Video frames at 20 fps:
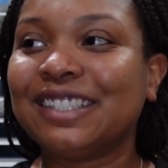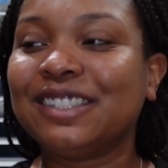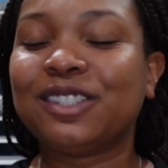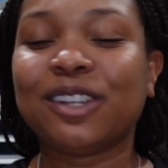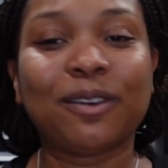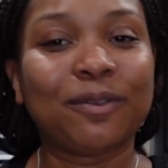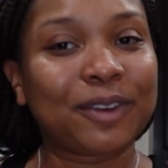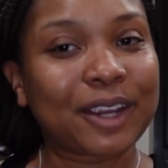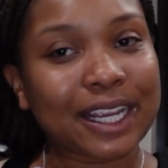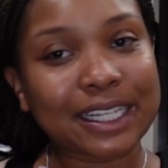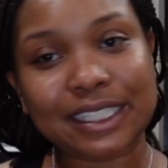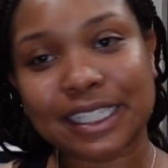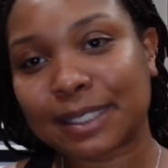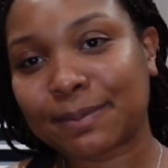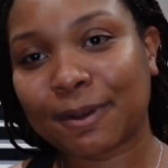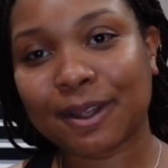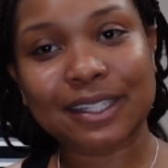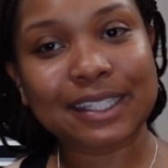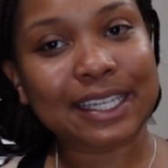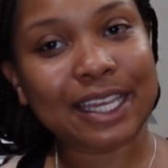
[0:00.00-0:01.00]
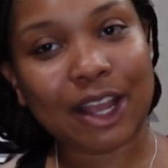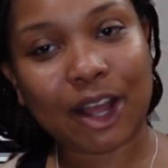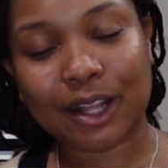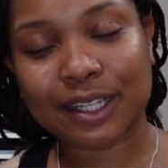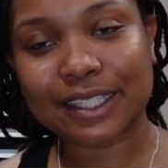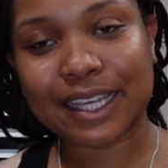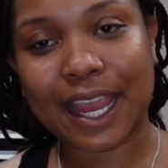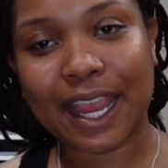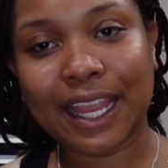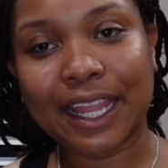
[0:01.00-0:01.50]
Don't forget to spill tea
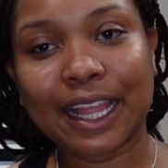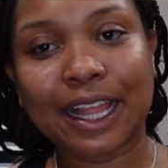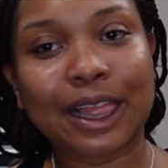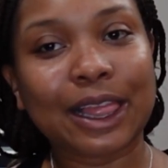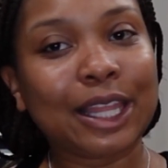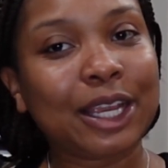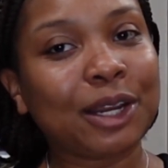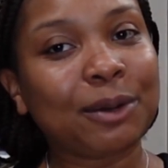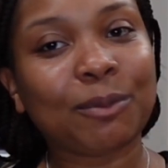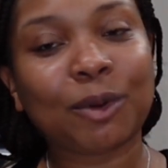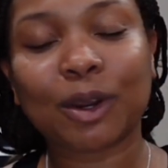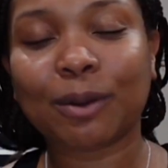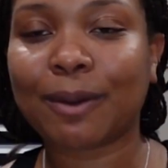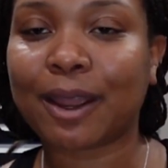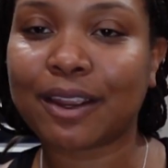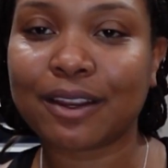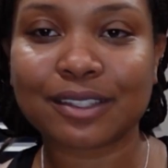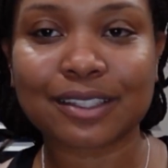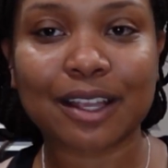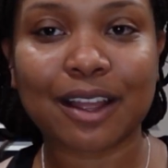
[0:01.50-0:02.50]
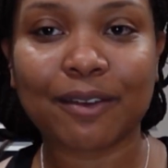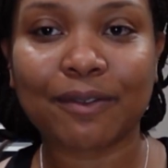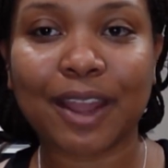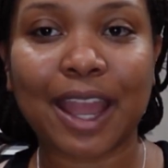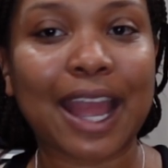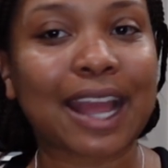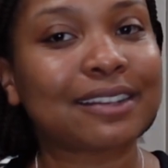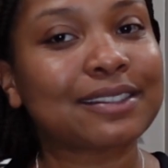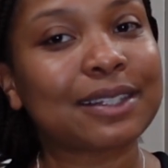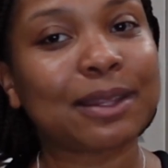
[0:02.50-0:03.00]
all day, learn more about yourself,
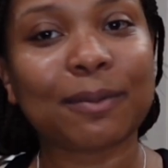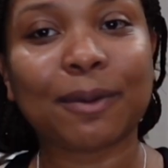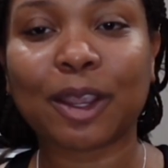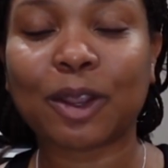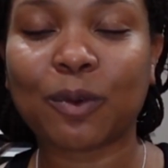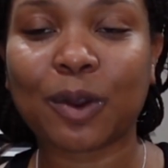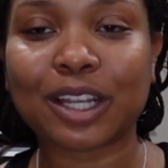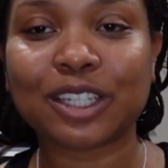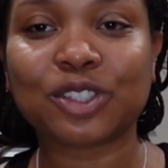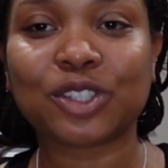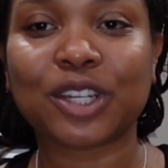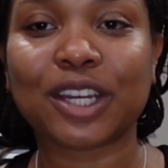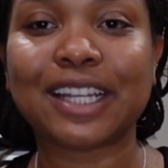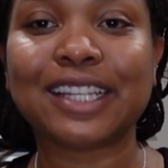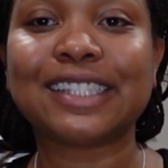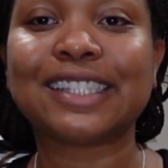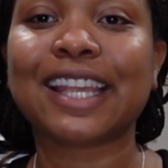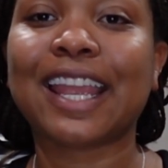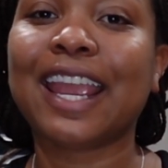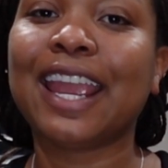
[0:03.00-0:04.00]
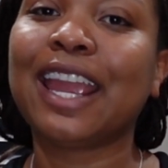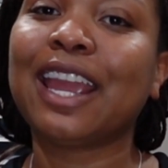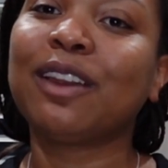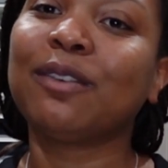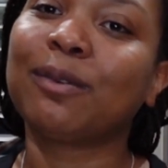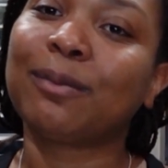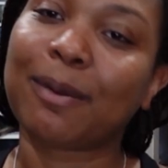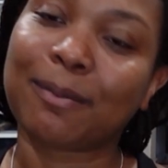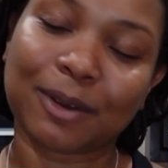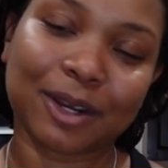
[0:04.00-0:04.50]
ask the big questions,
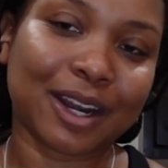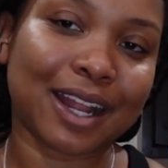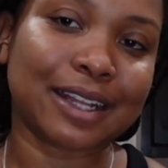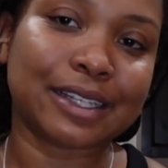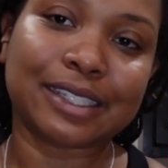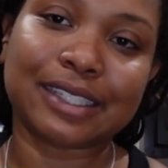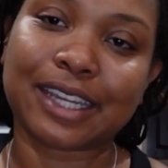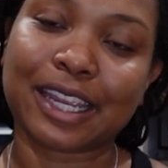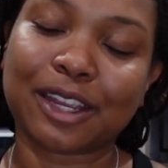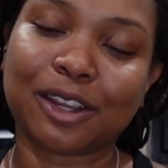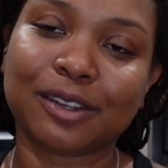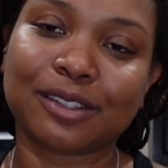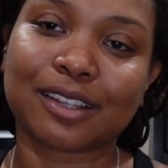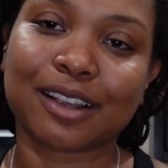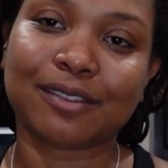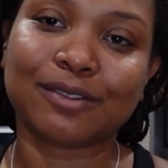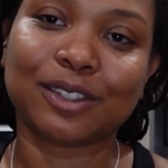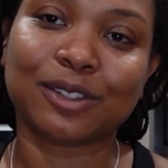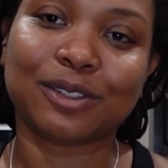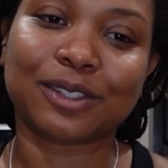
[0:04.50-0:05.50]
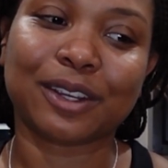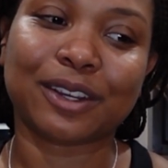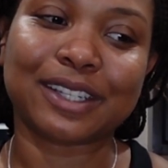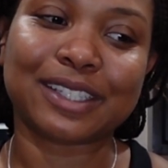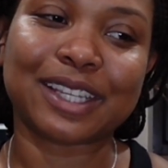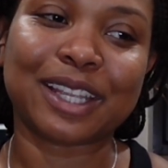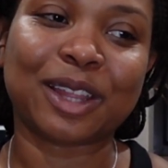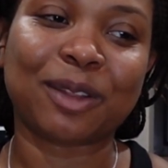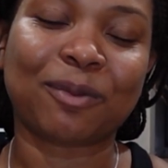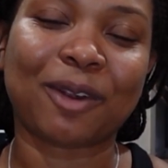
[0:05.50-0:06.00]
and remember not to take yourself too
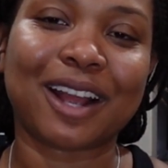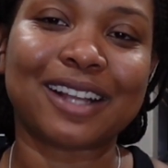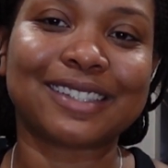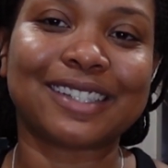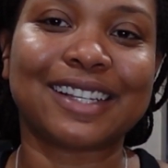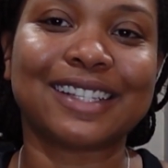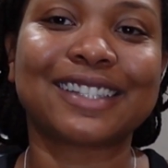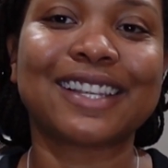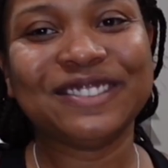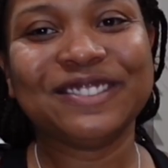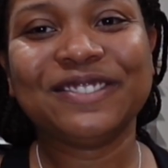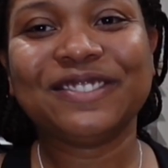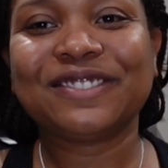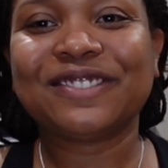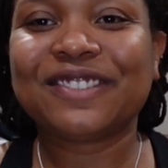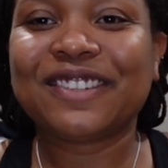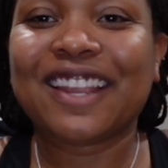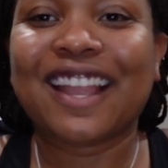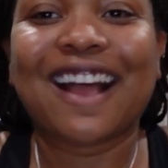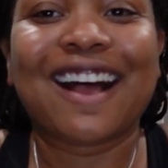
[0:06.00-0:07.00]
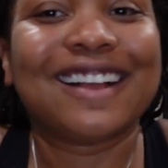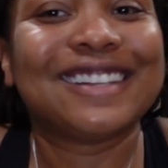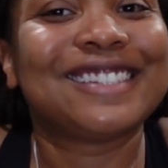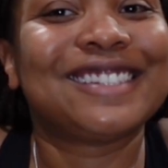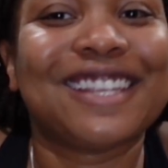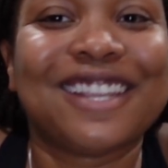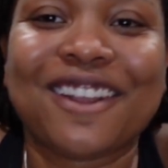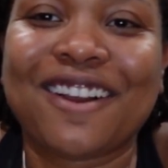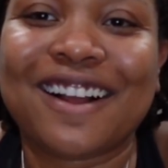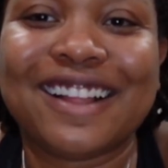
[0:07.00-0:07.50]
seriously in the process. I'll
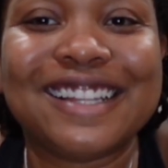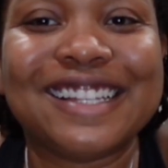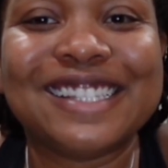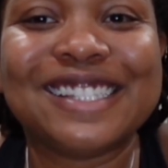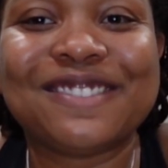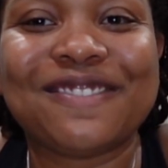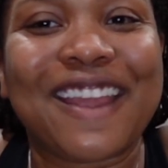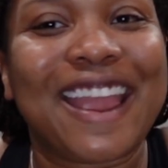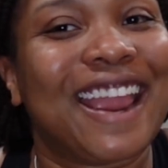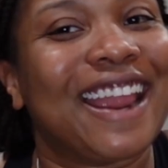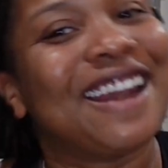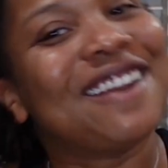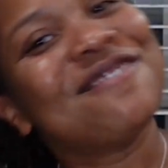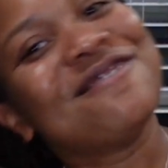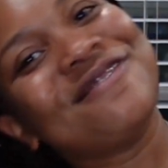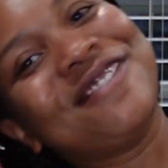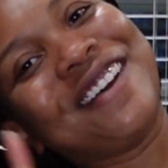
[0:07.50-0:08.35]
see y'all in Spain.